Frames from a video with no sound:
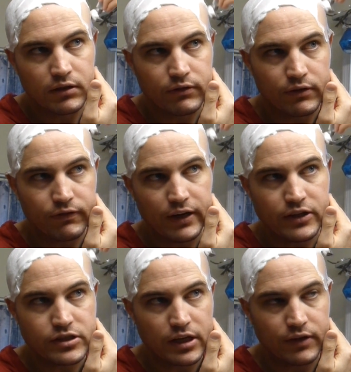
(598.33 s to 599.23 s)
for
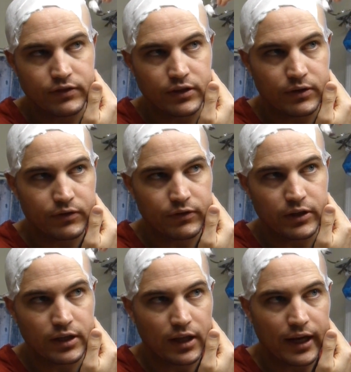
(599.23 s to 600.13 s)
face shaves and have
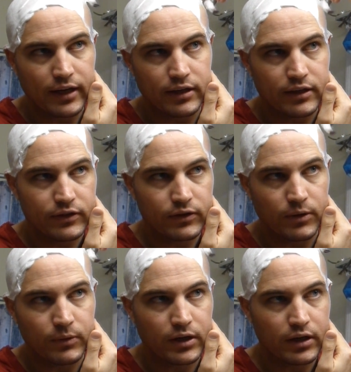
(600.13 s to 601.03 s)
really liked it,
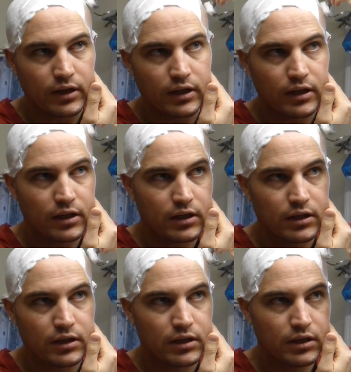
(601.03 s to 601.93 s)
so I wanted to
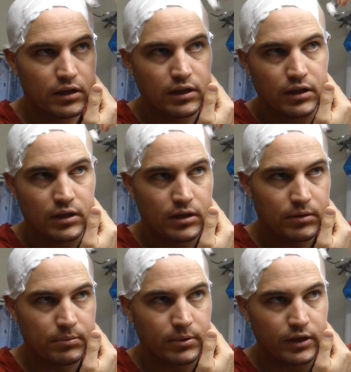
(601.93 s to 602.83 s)

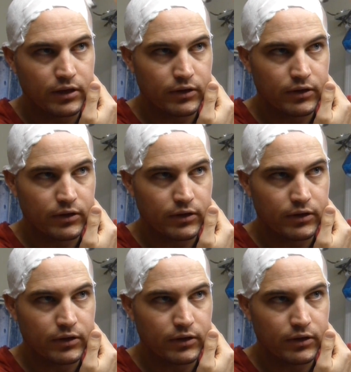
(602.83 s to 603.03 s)
put it